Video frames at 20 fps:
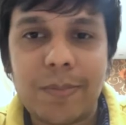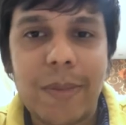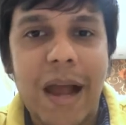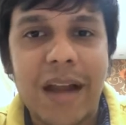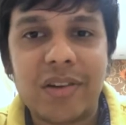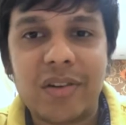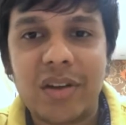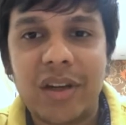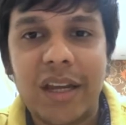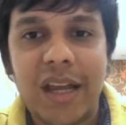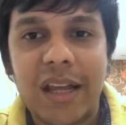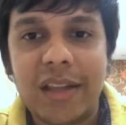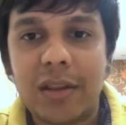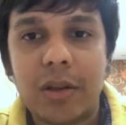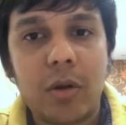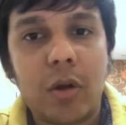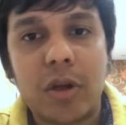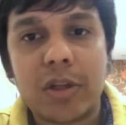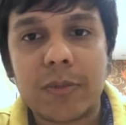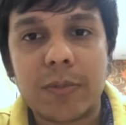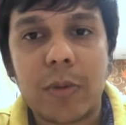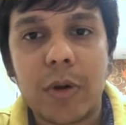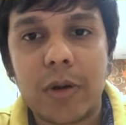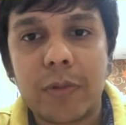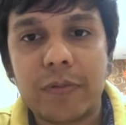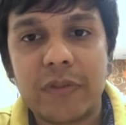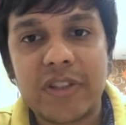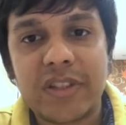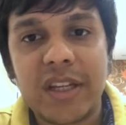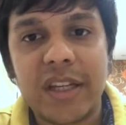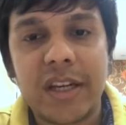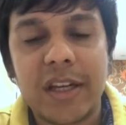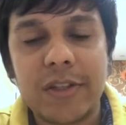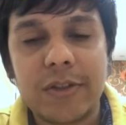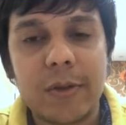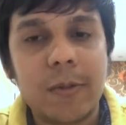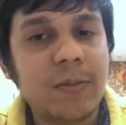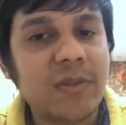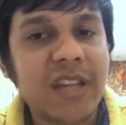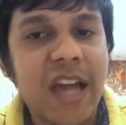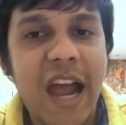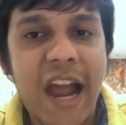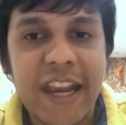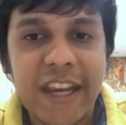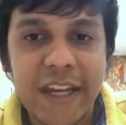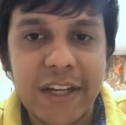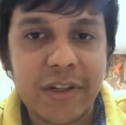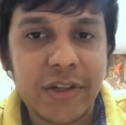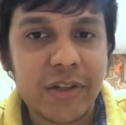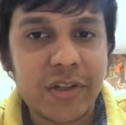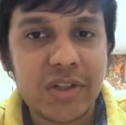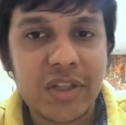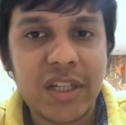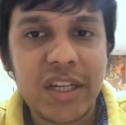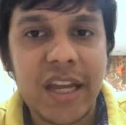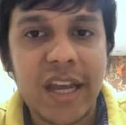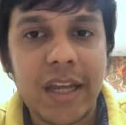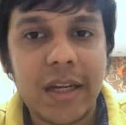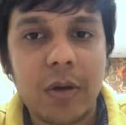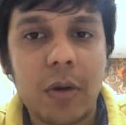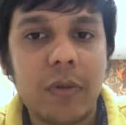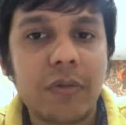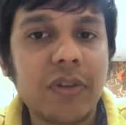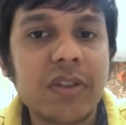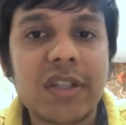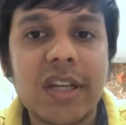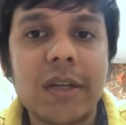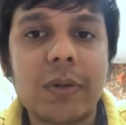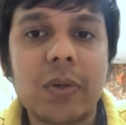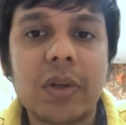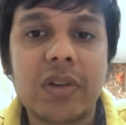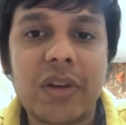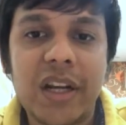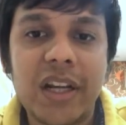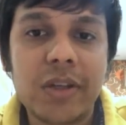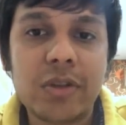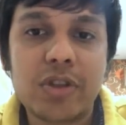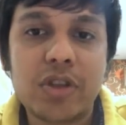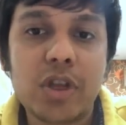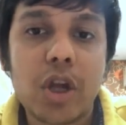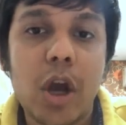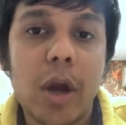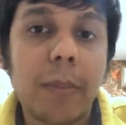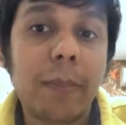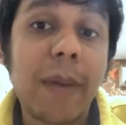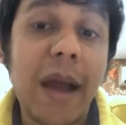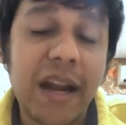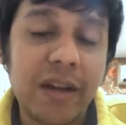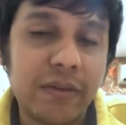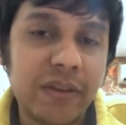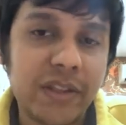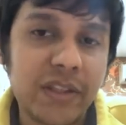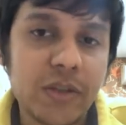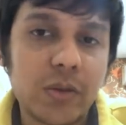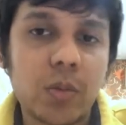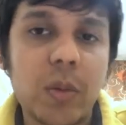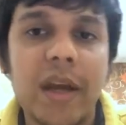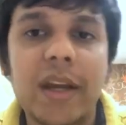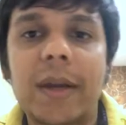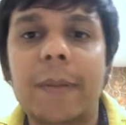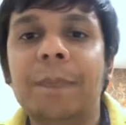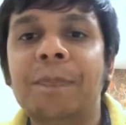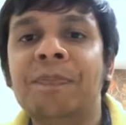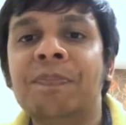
battery, and the hotspot obviously consumes high energy and obviously could reduce your bandwidth as well.